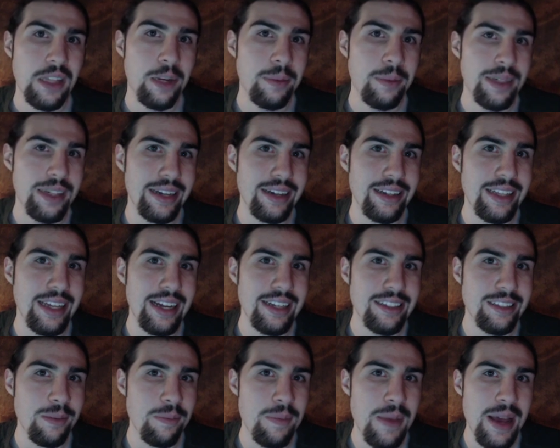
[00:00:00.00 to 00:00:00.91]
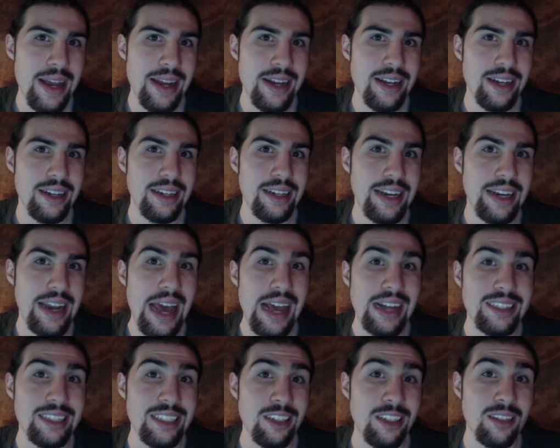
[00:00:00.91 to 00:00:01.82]
But now that it has a Mega, it
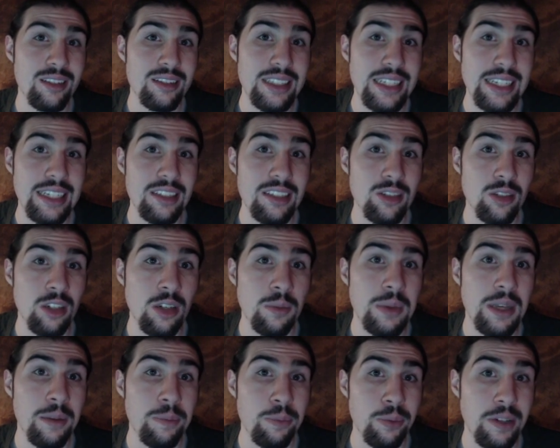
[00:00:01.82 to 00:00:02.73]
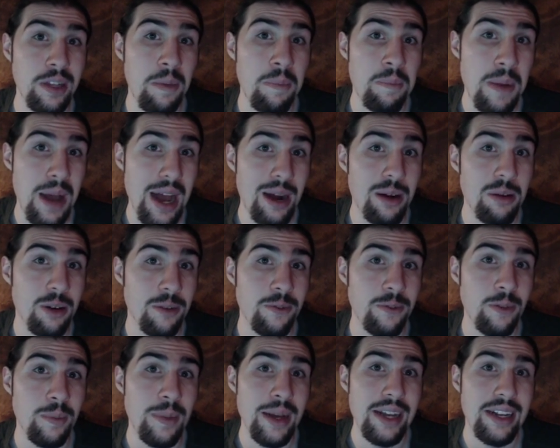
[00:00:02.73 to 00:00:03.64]
actually looks like it's going to be a pretty
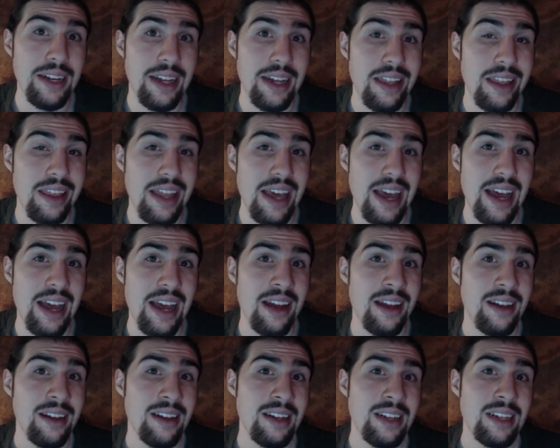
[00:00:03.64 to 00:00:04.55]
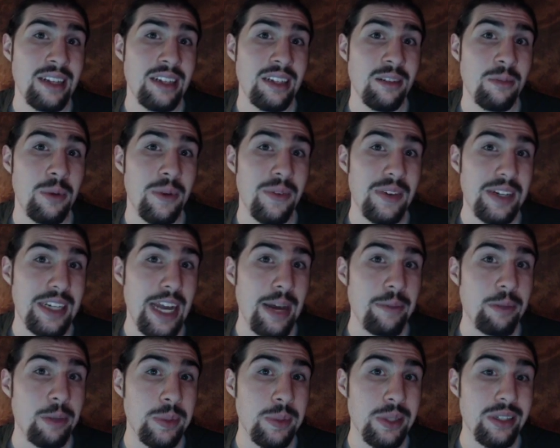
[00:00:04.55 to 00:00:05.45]
powerful Mega at that, with
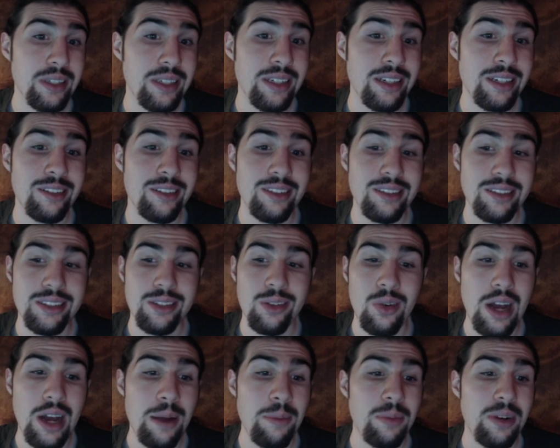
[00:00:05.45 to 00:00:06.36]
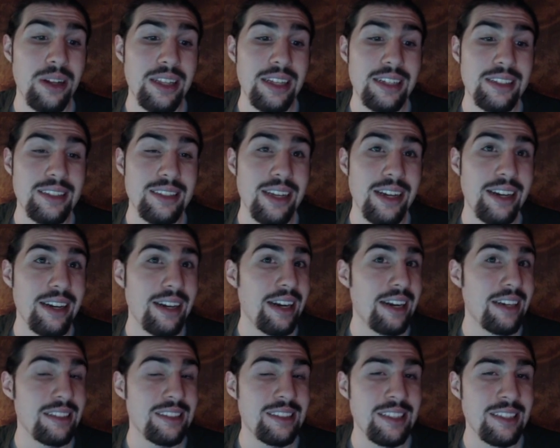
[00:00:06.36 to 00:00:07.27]
adaptability and all, so I'm really excited,
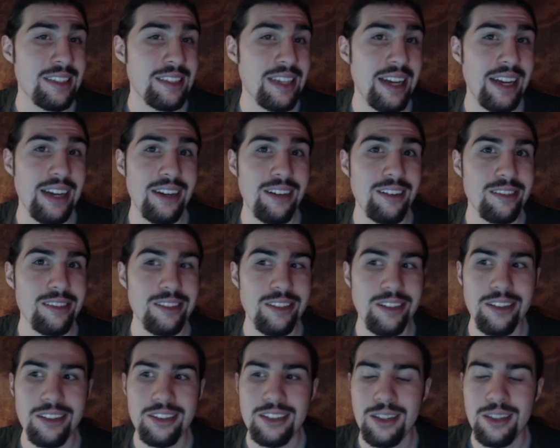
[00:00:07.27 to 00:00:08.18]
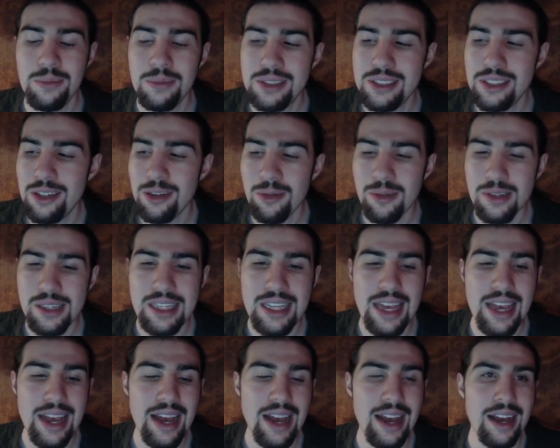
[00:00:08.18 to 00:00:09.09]
and its design looks awesome, so
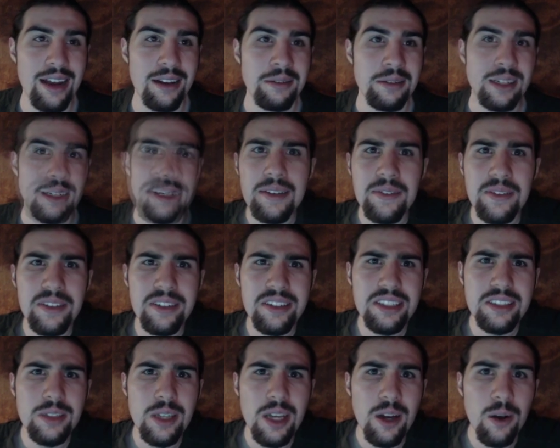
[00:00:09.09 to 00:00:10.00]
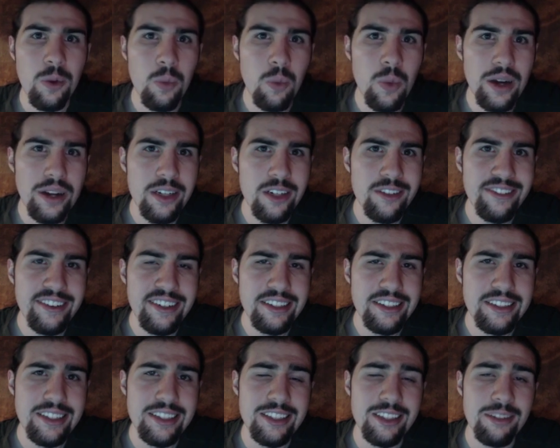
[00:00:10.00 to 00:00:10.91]
yeah. If there is one
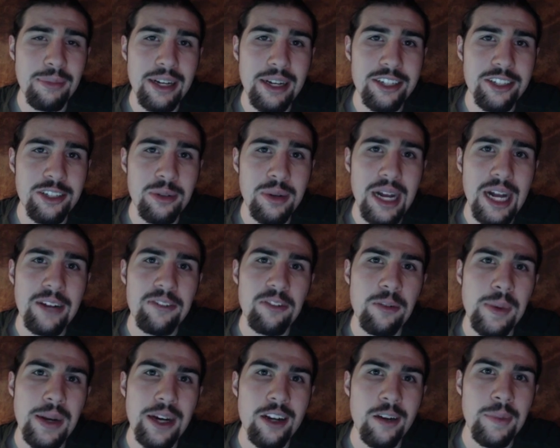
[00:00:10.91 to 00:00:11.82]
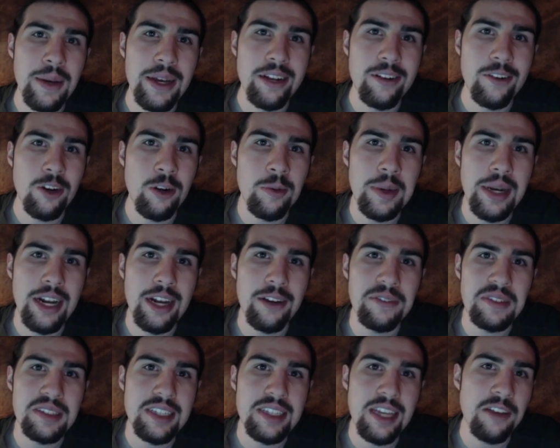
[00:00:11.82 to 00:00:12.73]
criticism I do have about Omega Ruby and
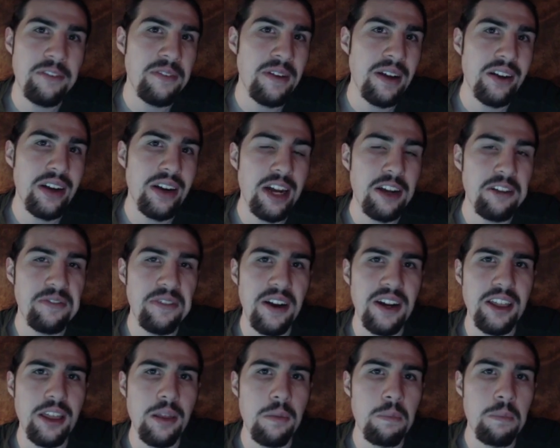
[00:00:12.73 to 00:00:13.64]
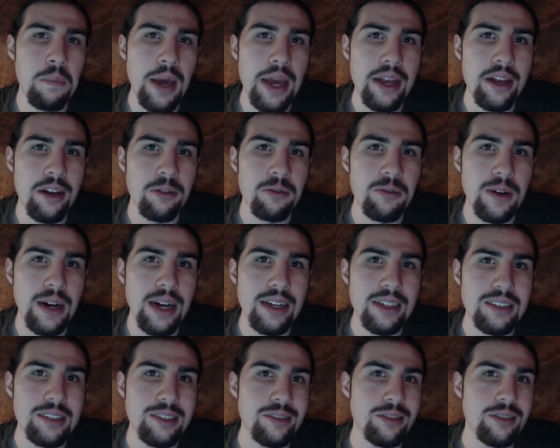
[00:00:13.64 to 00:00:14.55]
Alpha Sapphire, I find the Mega
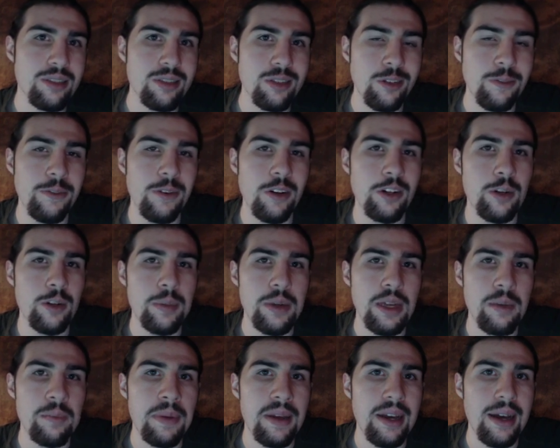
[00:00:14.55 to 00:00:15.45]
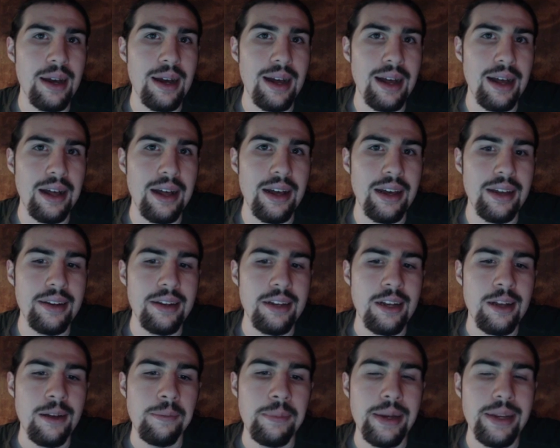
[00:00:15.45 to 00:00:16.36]
roster so far to be a bit odd,
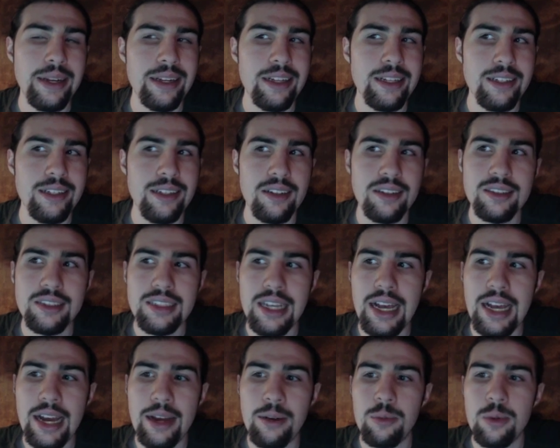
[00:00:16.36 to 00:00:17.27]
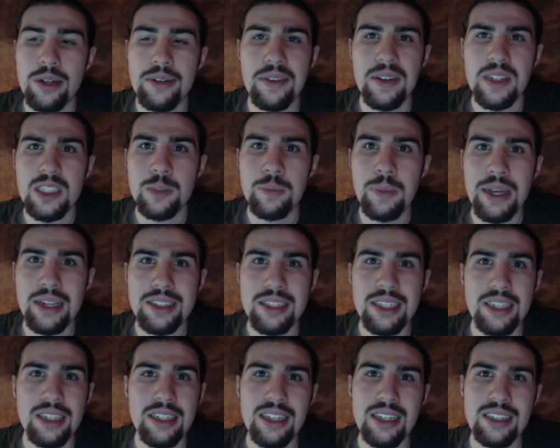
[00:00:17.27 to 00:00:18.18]
mainly because I would have
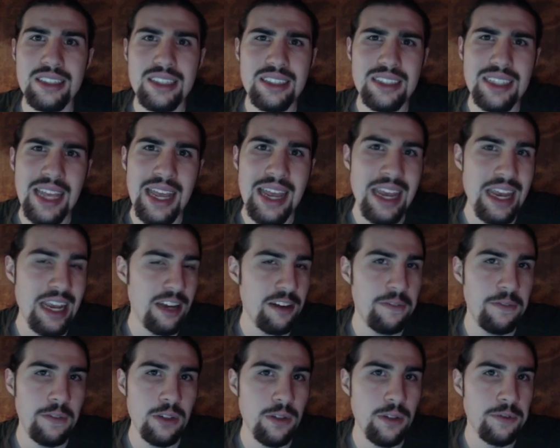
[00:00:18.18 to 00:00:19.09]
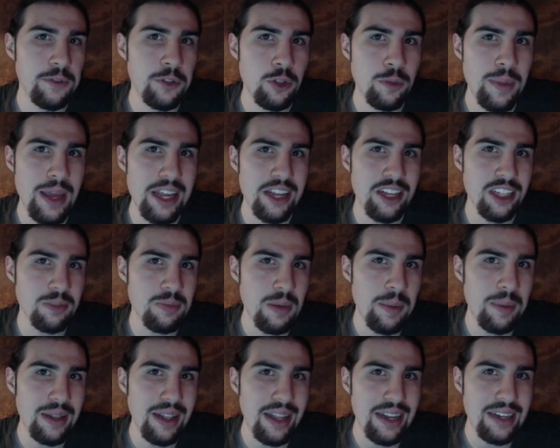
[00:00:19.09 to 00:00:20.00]
expected just a handful of new Megas,
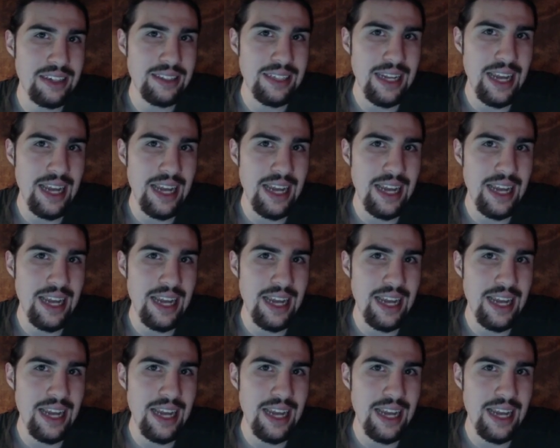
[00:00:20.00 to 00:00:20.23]
maybe like